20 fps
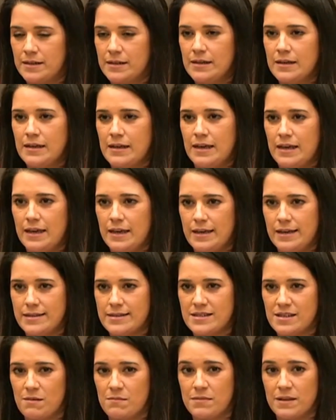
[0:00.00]
is
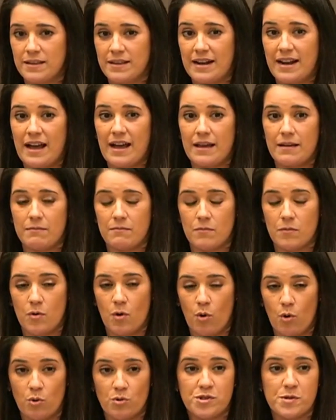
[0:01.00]
something that I
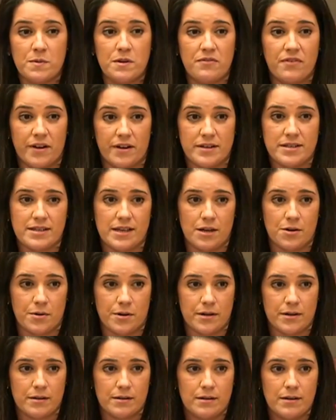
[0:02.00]
hold to be very
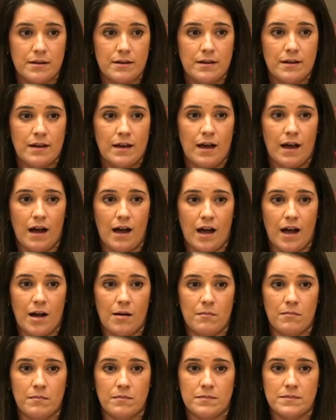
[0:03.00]
sacred.
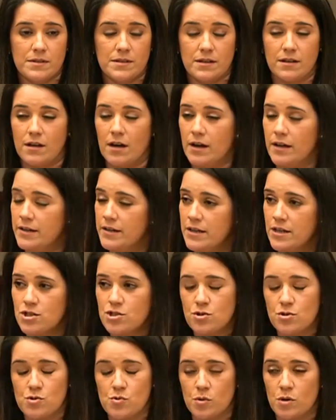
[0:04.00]
Gun
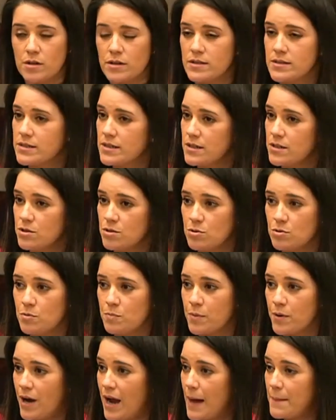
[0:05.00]
issues will continue
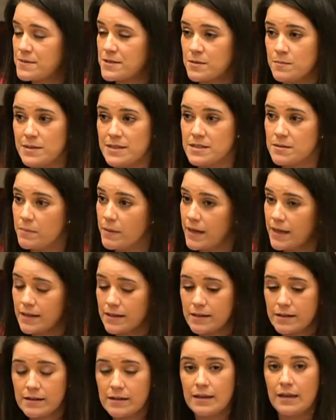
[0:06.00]
perhaps to be
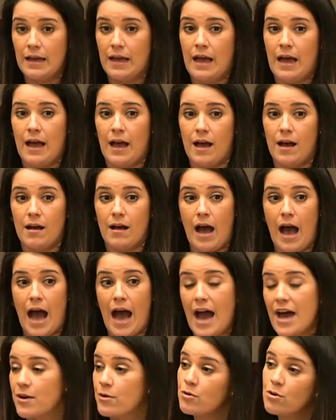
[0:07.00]
debated. I
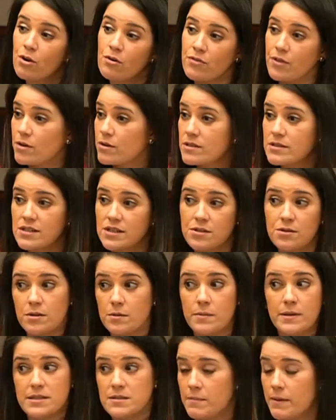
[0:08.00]
don't know if they'll continue to be
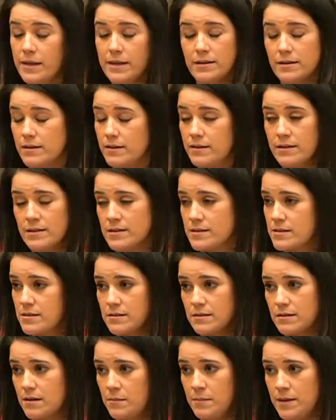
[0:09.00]
debated in this
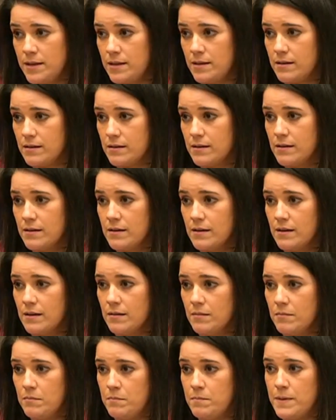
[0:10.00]
committee
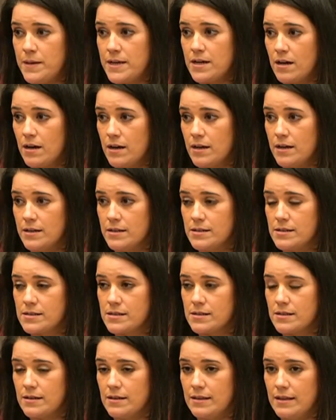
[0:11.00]
because
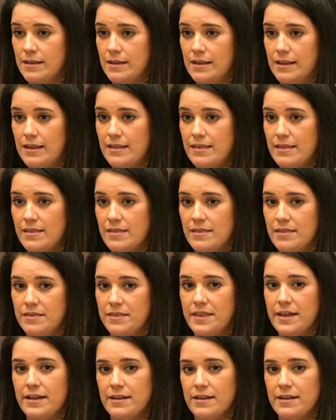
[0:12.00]
these